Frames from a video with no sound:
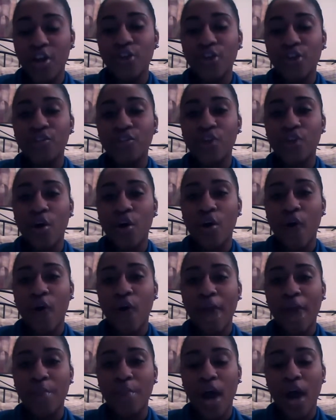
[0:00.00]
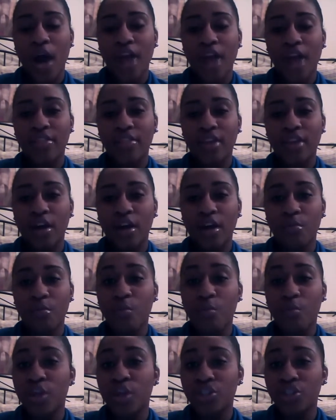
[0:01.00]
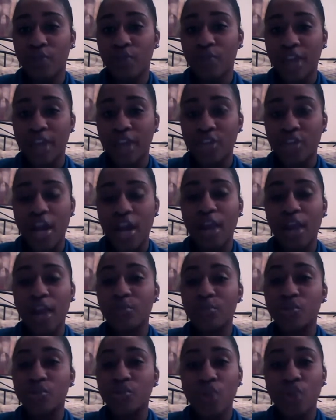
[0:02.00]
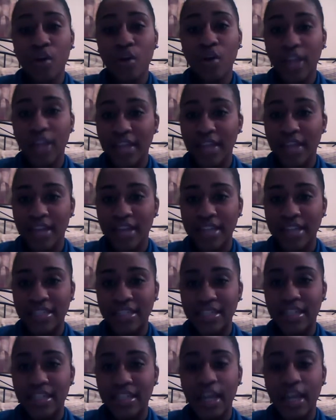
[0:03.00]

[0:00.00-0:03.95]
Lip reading: so I bought the moisturizer, and I'm so glad that I did.